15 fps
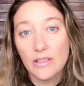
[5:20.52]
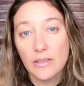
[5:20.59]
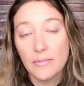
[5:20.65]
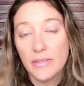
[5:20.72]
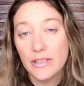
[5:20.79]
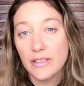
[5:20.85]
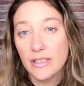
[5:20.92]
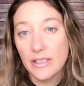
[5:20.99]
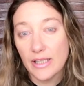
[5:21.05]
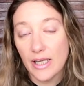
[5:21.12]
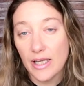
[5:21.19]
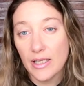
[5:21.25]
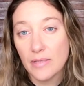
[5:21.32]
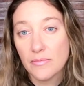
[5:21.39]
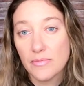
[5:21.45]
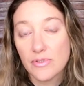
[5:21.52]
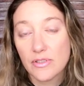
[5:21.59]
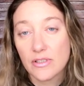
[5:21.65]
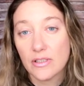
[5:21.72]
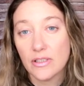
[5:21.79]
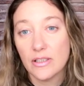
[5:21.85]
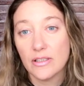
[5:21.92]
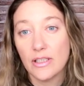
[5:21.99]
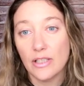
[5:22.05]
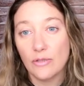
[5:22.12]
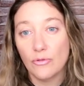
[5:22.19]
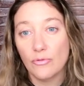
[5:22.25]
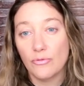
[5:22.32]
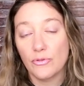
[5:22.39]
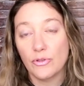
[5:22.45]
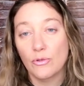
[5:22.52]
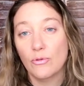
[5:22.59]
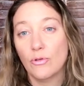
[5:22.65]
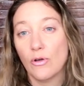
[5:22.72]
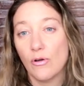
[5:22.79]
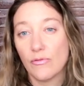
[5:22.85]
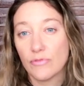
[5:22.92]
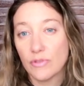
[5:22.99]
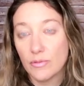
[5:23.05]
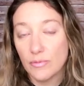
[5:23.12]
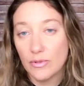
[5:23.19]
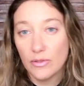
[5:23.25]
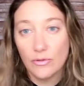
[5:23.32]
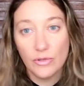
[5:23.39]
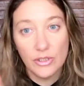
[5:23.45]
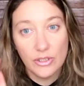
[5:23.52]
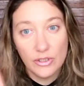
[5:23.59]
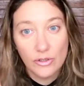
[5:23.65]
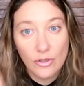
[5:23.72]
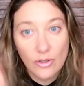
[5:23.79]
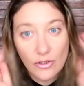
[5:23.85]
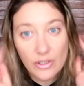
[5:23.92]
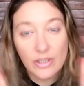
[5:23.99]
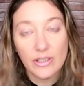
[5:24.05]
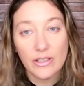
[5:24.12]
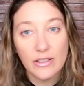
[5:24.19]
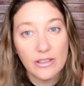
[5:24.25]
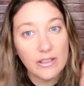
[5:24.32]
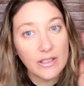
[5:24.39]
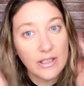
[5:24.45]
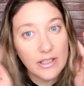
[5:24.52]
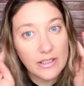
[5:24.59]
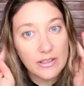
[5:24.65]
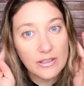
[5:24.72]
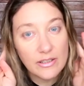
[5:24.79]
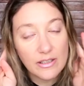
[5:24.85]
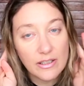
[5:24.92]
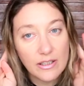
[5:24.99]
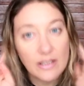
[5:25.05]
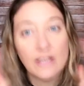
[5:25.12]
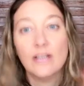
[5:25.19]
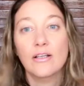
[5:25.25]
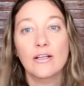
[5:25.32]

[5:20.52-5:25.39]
the many times uh, that you feel comfortable in your ear and uh,